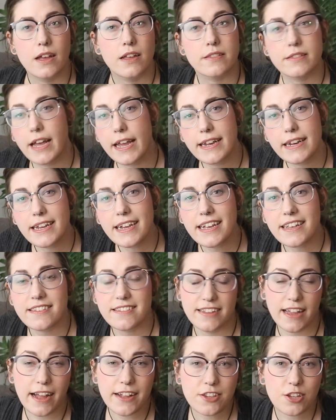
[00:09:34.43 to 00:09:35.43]
Lighting is
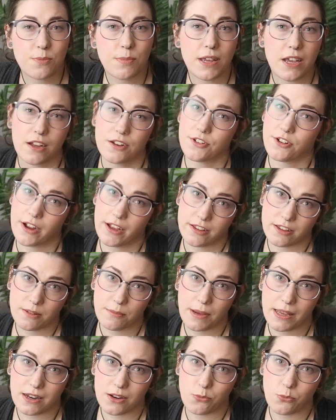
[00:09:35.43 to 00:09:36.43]
not to be
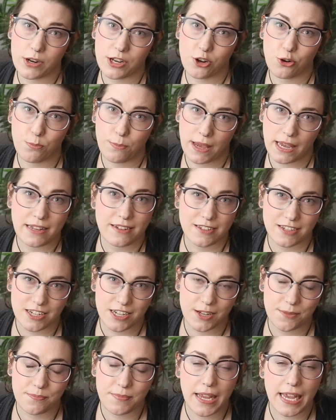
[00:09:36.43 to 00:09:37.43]
underestimated when you're
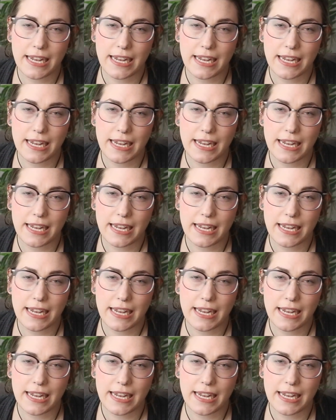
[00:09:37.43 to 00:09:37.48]
painting,